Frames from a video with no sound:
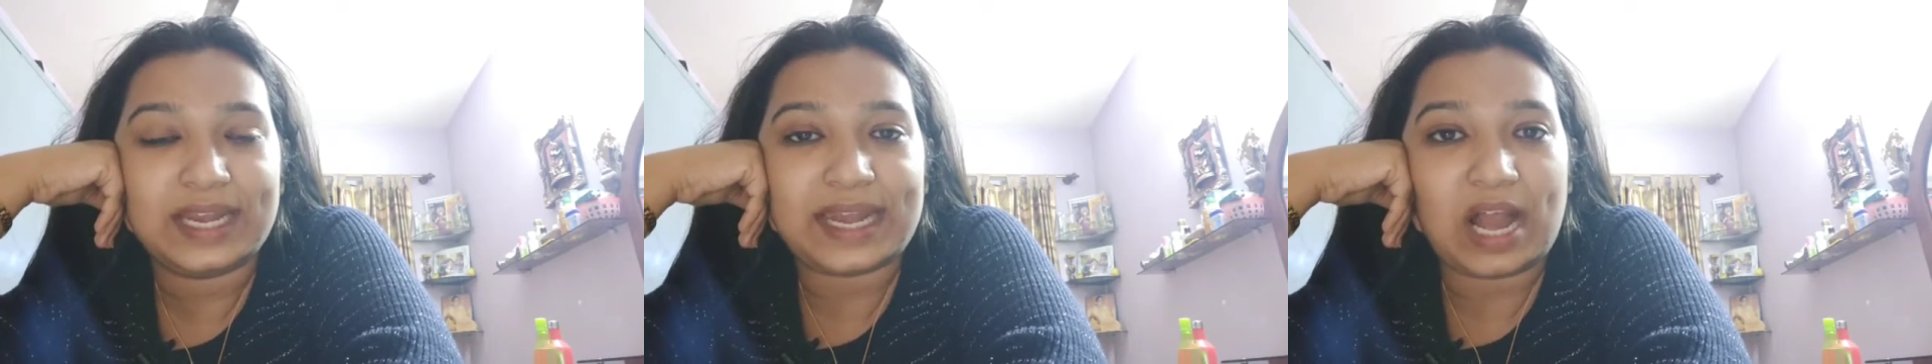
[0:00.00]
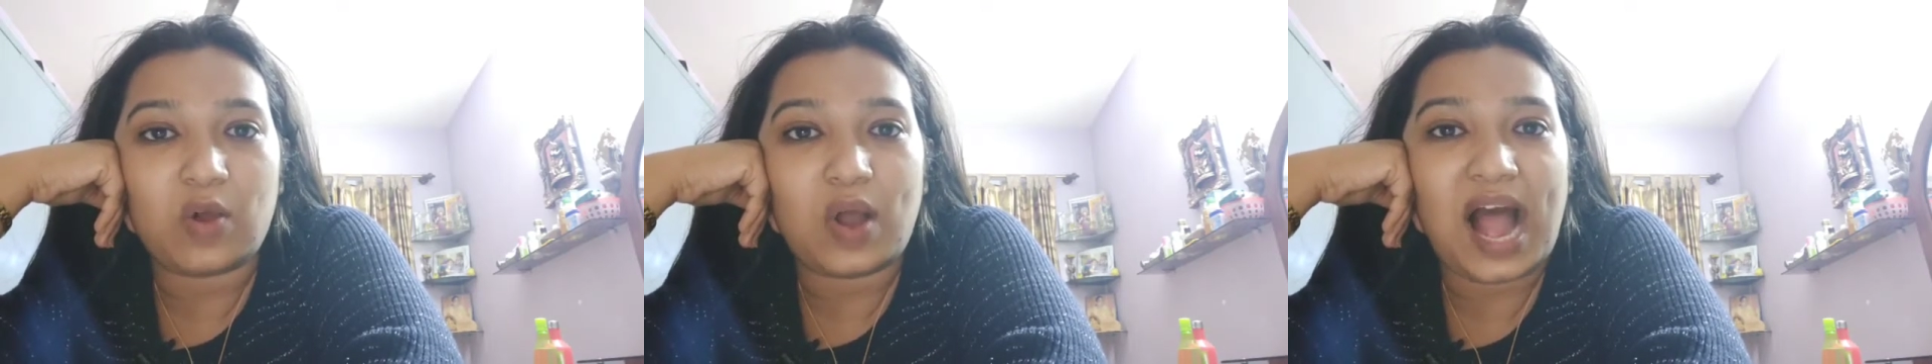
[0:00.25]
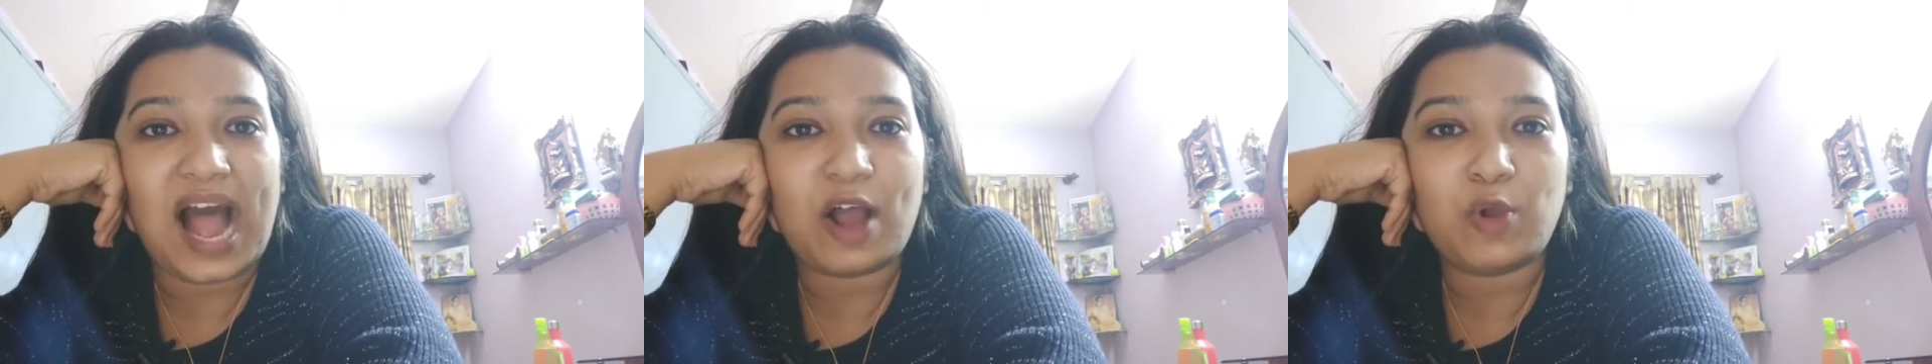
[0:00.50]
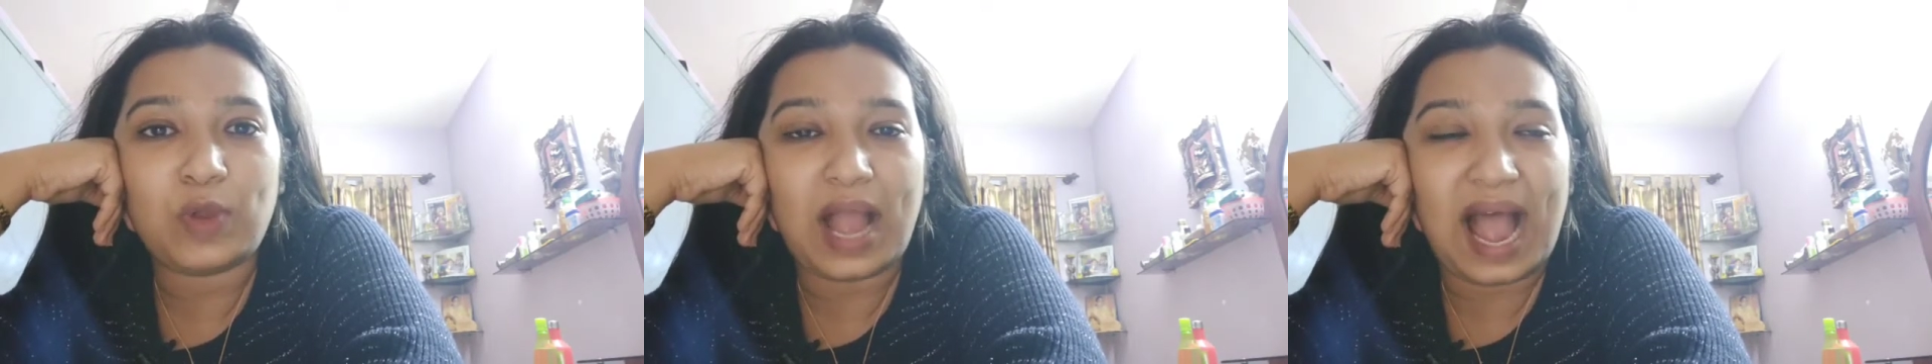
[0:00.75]
Now,
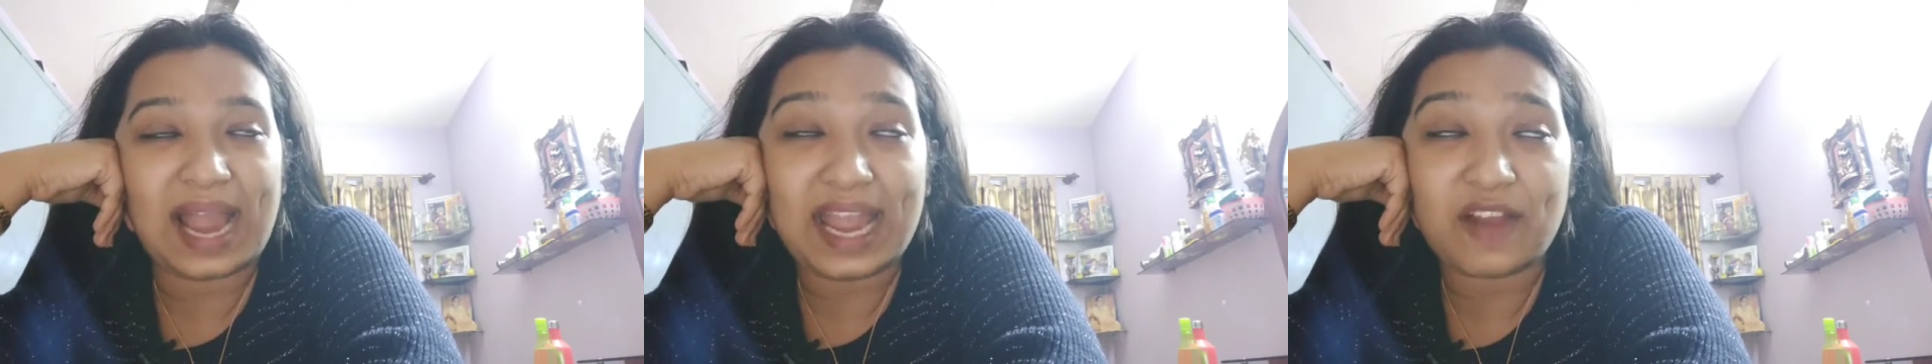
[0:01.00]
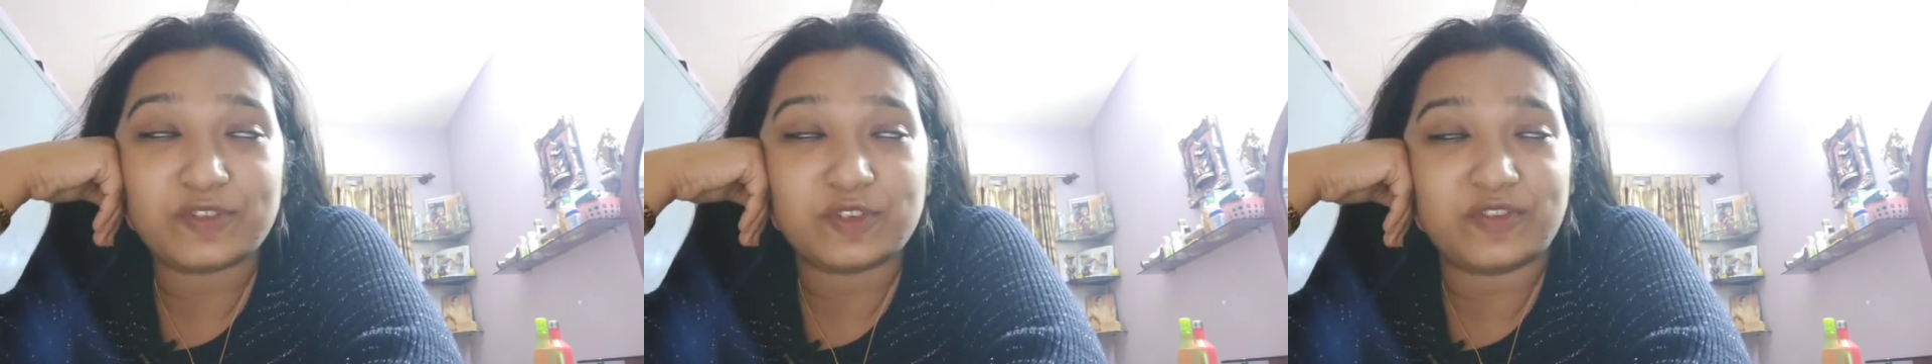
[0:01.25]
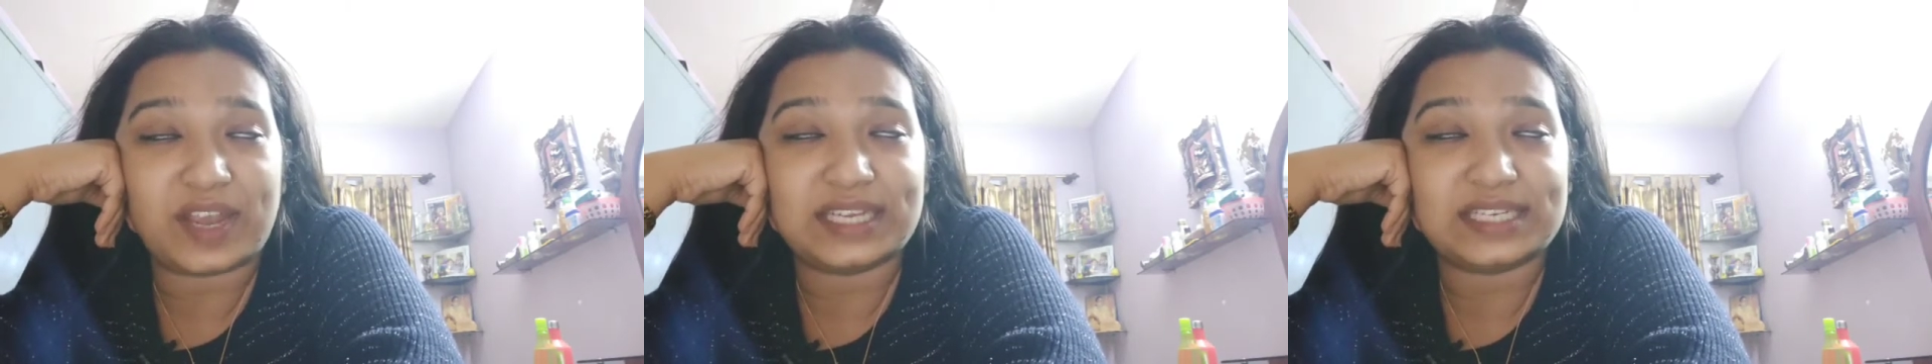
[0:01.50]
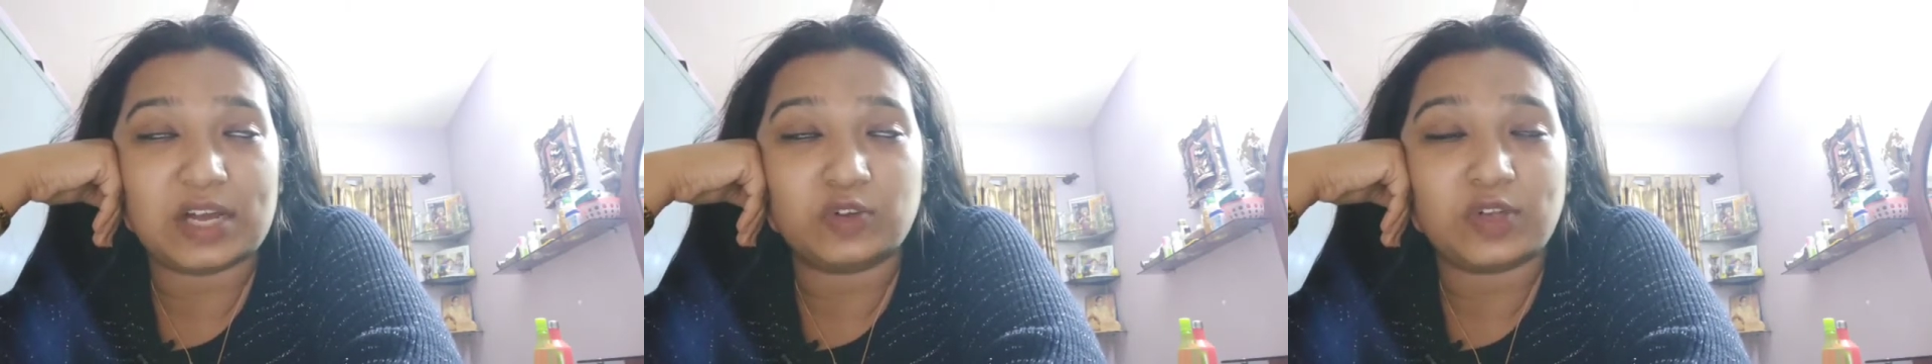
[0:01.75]
how I have to
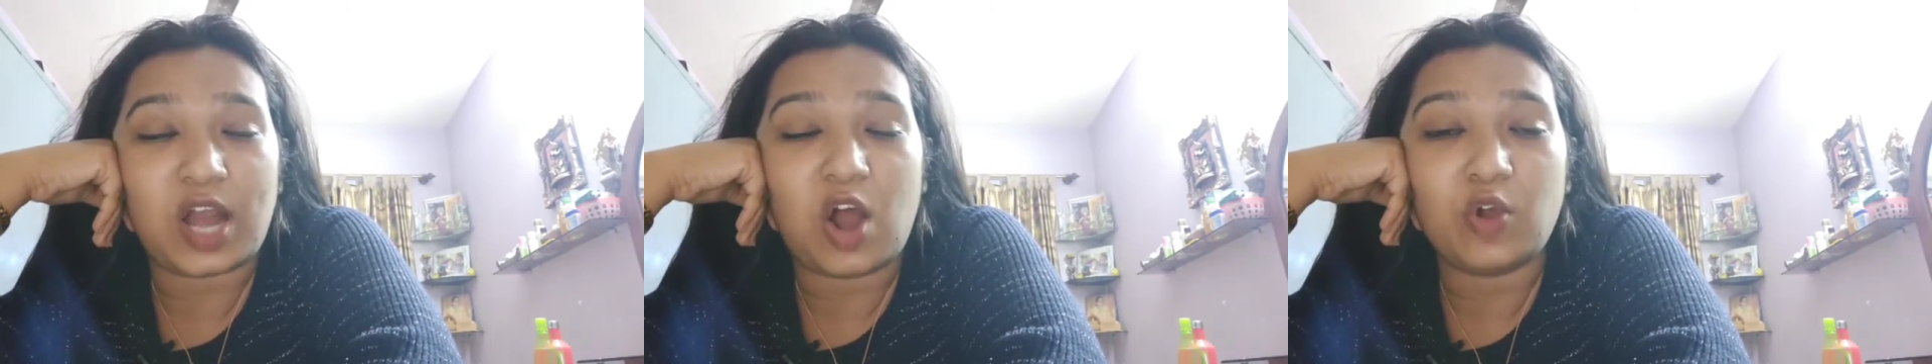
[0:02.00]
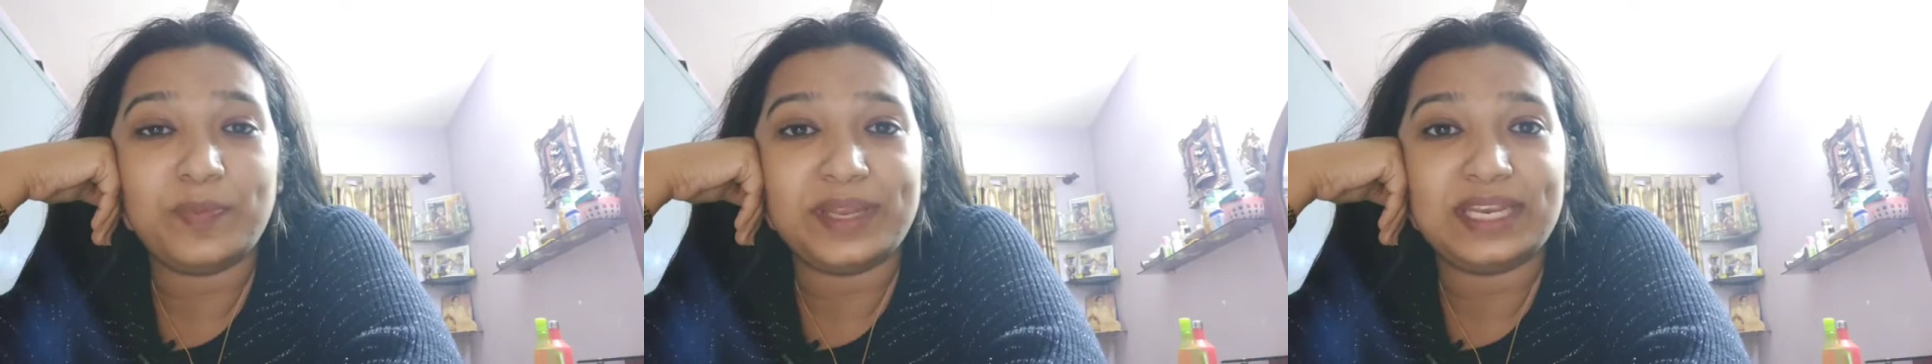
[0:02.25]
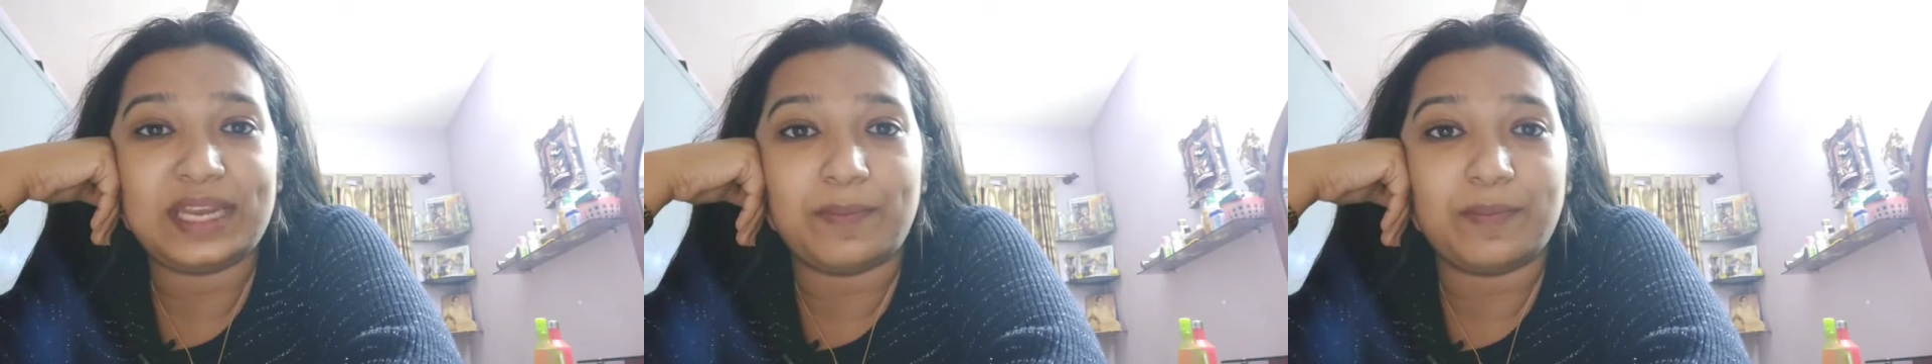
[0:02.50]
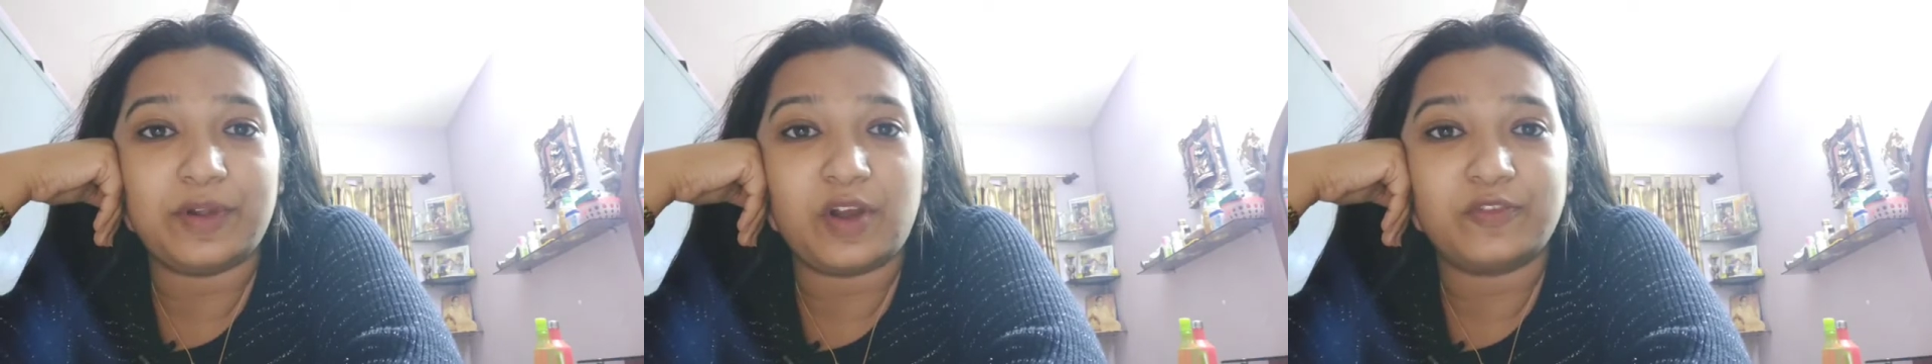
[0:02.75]
find out how many
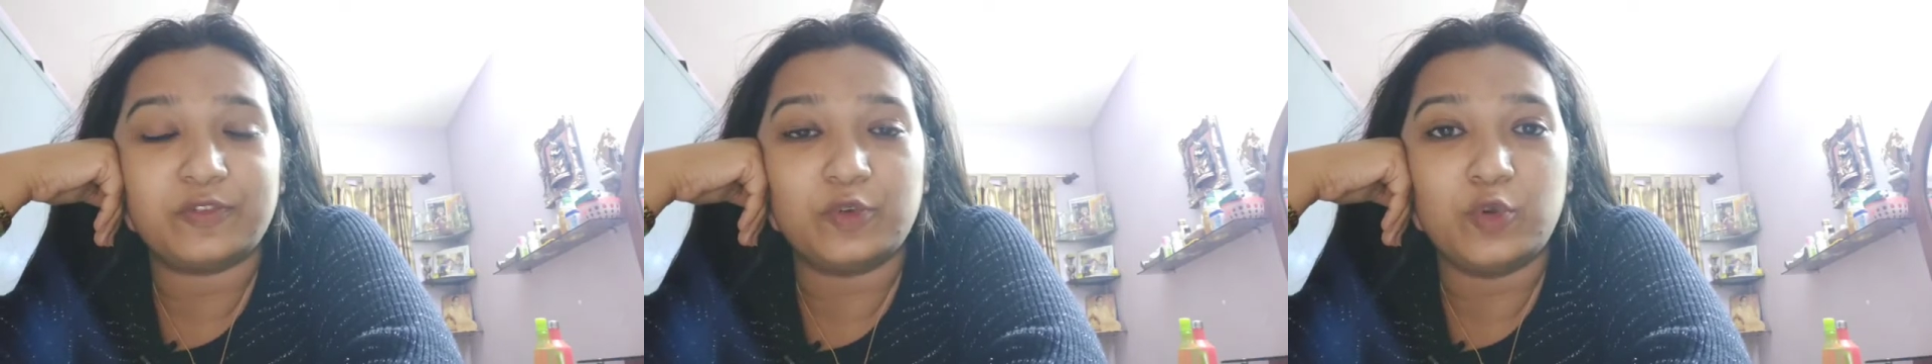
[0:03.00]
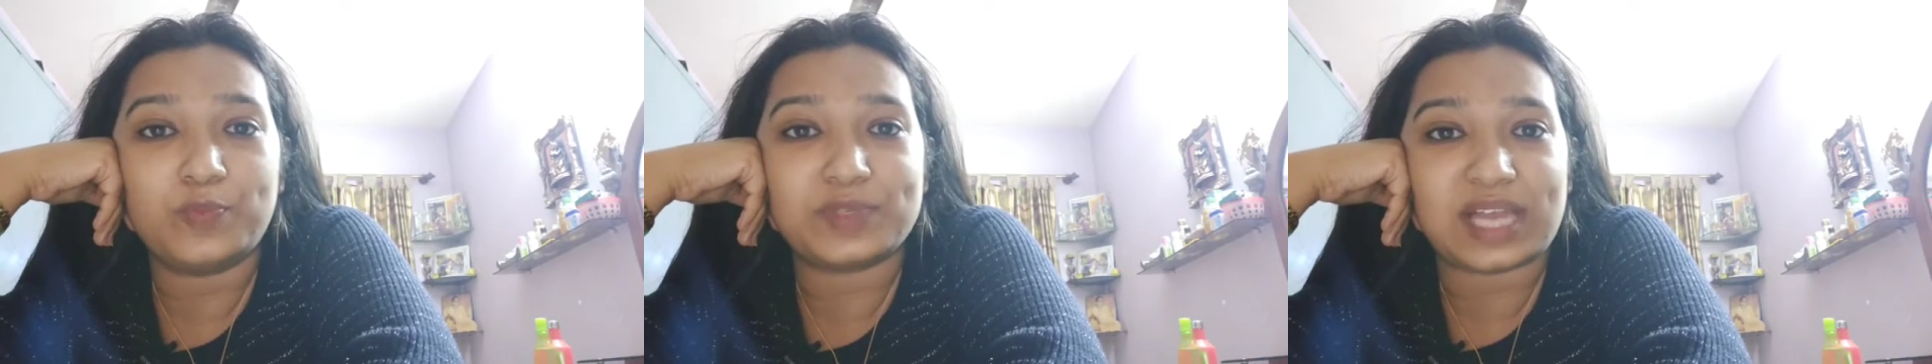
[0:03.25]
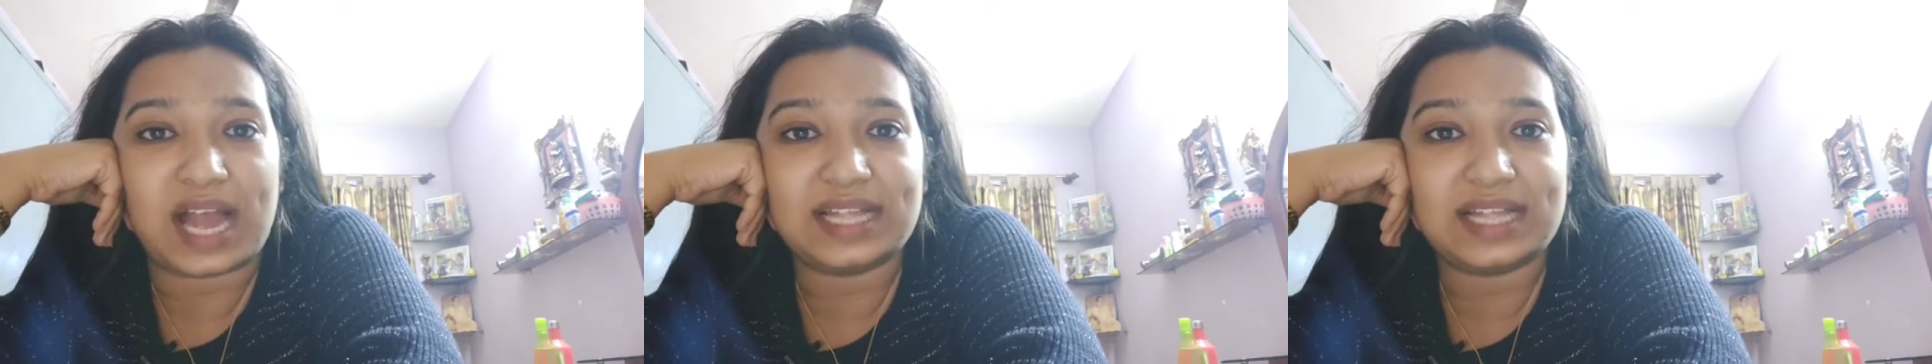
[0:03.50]
number of groups